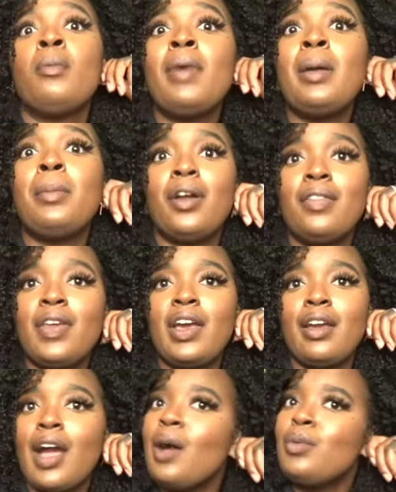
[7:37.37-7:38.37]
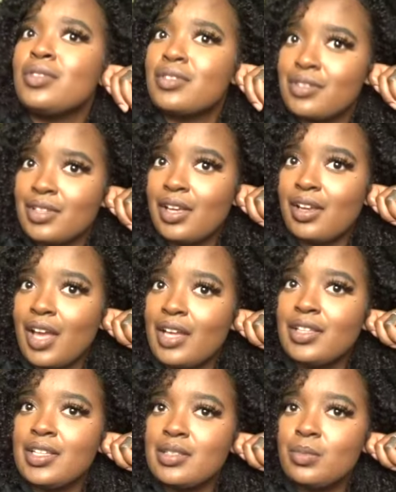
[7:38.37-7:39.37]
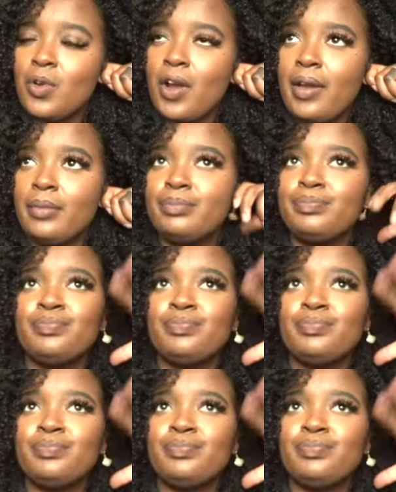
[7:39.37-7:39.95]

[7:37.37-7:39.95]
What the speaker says: my birthday. I was sick. Ain't that some crap?